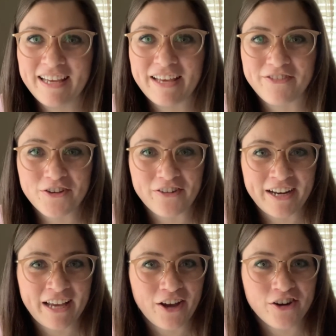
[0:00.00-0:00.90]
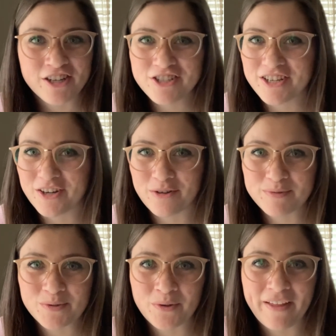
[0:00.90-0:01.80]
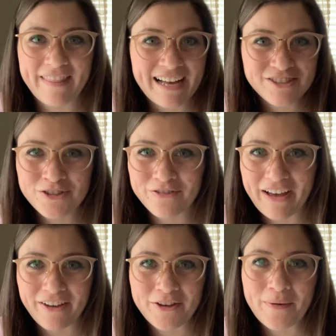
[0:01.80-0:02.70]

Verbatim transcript: If you're running a Christian homeschool and that's your value,